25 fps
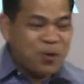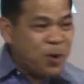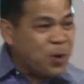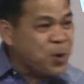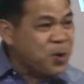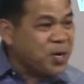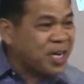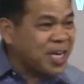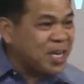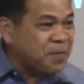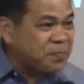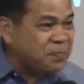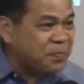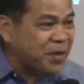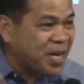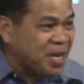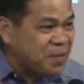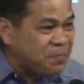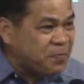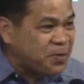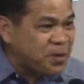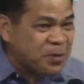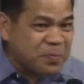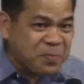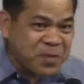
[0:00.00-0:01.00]
Okay,
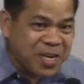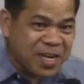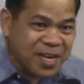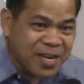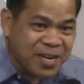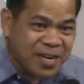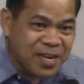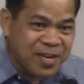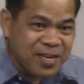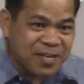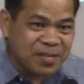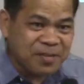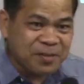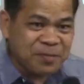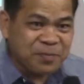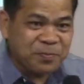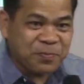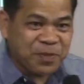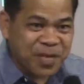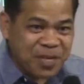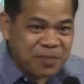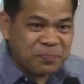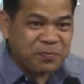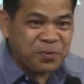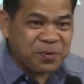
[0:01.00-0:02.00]
pray for me, huh?
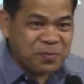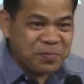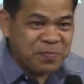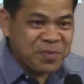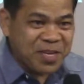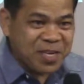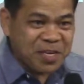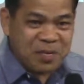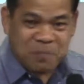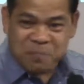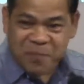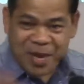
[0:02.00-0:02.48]
Pray for me.